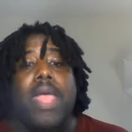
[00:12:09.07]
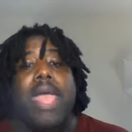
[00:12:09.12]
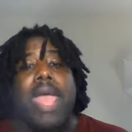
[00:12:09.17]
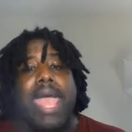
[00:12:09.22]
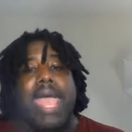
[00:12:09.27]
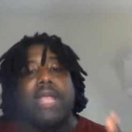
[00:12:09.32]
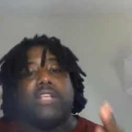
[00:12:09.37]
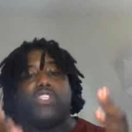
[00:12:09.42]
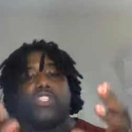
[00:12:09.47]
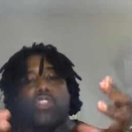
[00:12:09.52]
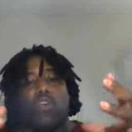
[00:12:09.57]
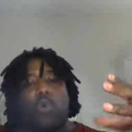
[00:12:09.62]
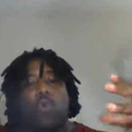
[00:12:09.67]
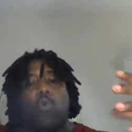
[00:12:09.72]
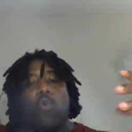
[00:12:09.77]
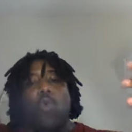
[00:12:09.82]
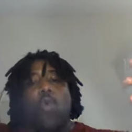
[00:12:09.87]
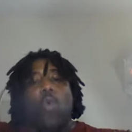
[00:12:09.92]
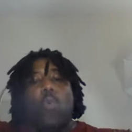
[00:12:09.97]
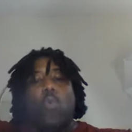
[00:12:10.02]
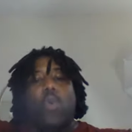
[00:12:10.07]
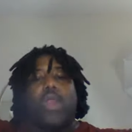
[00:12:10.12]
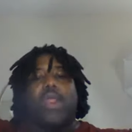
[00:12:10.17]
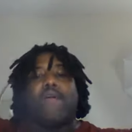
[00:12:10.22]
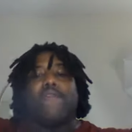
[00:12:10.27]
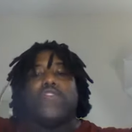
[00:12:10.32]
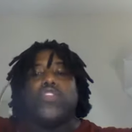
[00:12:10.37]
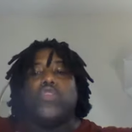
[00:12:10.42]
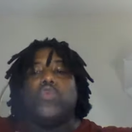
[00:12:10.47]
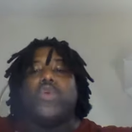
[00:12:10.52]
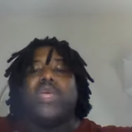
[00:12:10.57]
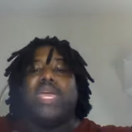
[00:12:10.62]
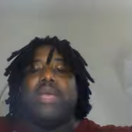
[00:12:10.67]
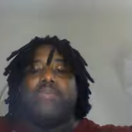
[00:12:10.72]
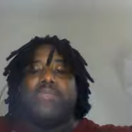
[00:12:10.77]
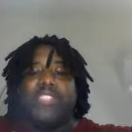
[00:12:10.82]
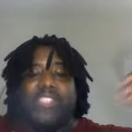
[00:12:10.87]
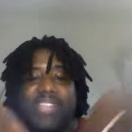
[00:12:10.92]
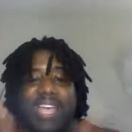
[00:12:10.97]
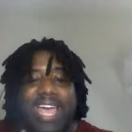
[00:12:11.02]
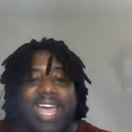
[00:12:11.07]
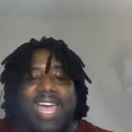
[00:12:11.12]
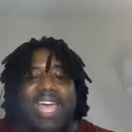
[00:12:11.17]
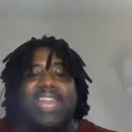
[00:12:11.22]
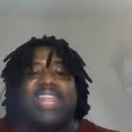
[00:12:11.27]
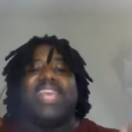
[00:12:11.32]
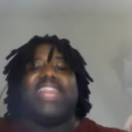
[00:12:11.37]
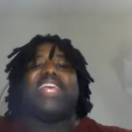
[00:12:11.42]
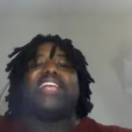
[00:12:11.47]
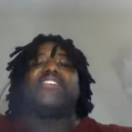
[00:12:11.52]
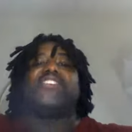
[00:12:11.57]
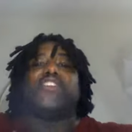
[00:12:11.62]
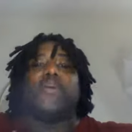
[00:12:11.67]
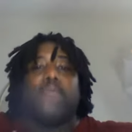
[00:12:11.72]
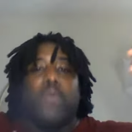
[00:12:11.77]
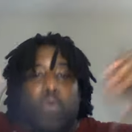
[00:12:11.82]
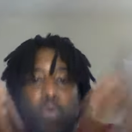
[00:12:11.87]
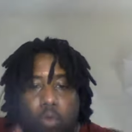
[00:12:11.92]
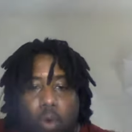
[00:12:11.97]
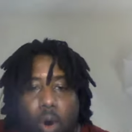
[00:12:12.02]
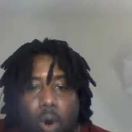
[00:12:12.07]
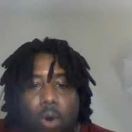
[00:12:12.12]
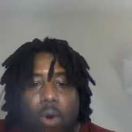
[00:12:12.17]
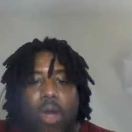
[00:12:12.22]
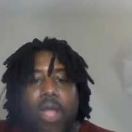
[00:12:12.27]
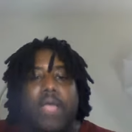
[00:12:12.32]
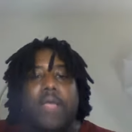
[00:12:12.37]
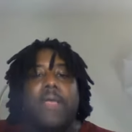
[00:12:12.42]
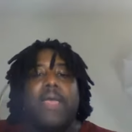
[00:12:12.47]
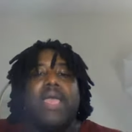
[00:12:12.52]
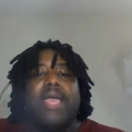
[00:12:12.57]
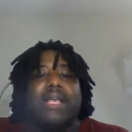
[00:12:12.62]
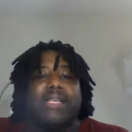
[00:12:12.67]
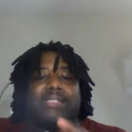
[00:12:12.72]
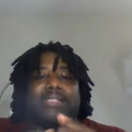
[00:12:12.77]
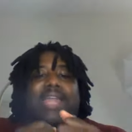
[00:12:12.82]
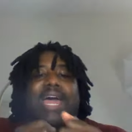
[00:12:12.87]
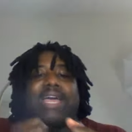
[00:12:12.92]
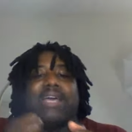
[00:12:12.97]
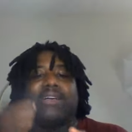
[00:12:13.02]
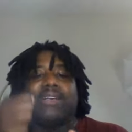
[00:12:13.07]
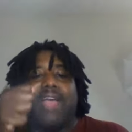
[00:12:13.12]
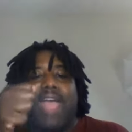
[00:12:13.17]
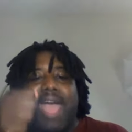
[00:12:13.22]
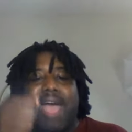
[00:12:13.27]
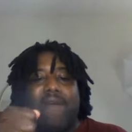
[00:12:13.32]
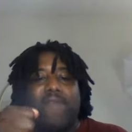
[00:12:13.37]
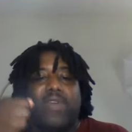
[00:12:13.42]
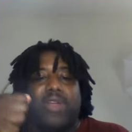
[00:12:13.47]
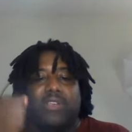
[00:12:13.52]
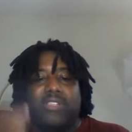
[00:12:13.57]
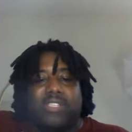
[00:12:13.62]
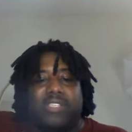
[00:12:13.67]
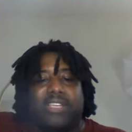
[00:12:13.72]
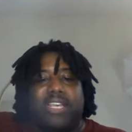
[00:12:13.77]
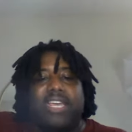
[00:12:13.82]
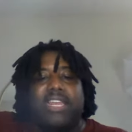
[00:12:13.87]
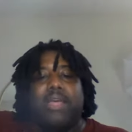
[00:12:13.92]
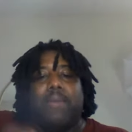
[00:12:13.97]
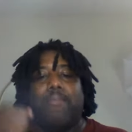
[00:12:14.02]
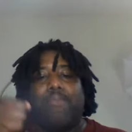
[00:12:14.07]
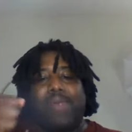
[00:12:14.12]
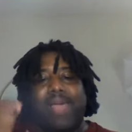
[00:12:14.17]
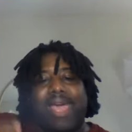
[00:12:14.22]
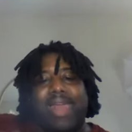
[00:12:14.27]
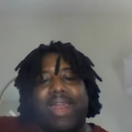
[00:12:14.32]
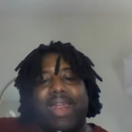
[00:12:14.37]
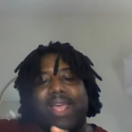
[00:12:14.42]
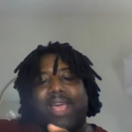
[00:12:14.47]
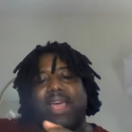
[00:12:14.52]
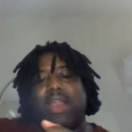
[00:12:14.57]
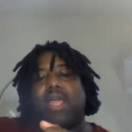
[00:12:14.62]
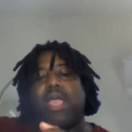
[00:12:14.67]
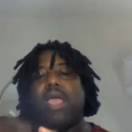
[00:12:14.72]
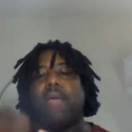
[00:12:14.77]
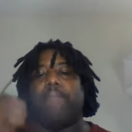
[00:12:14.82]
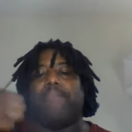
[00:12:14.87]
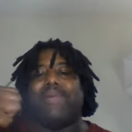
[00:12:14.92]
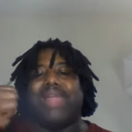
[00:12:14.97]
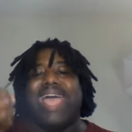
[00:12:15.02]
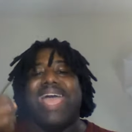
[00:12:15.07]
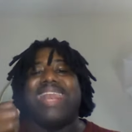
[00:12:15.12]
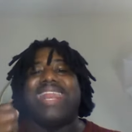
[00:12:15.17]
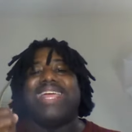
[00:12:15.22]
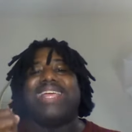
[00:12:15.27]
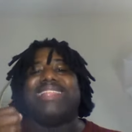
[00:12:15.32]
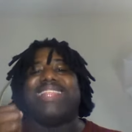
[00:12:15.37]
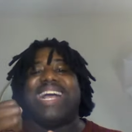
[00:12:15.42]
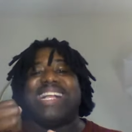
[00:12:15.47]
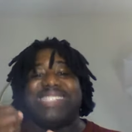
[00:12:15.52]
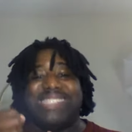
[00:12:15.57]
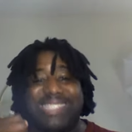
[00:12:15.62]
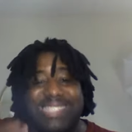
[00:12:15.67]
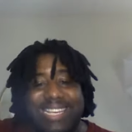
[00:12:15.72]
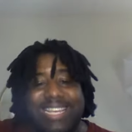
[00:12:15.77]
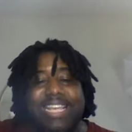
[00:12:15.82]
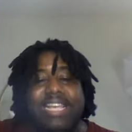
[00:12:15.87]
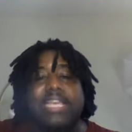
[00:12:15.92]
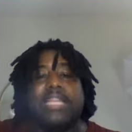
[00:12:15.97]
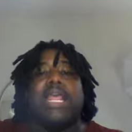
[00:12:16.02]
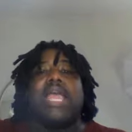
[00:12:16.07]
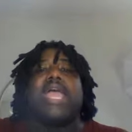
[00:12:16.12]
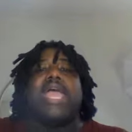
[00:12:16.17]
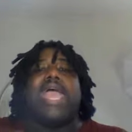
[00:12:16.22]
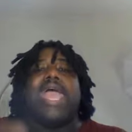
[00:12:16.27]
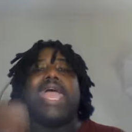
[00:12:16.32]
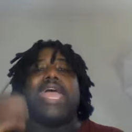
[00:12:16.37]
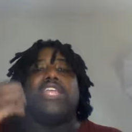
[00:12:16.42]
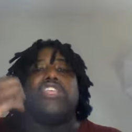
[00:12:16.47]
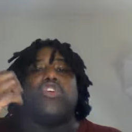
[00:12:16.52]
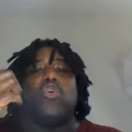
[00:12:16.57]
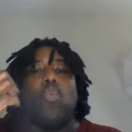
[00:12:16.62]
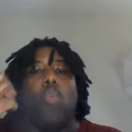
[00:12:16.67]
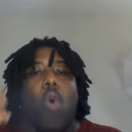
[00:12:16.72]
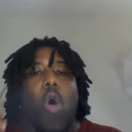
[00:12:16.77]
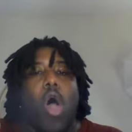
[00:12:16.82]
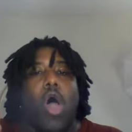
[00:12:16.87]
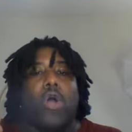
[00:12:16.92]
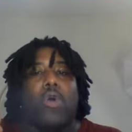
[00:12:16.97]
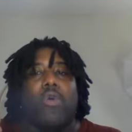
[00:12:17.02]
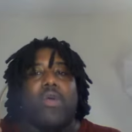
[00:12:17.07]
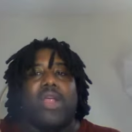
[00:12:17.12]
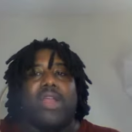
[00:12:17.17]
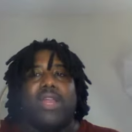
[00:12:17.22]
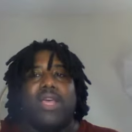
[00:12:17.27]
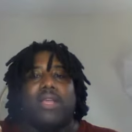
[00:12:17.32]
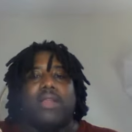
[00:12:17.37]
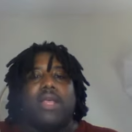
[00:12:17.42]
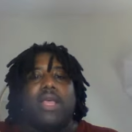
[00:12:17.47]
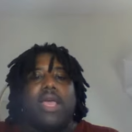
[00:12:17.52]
And so whatever you keep saying, it ends up growing. It's like a, having a seed and planting and, and planting that seed, and you are watering it,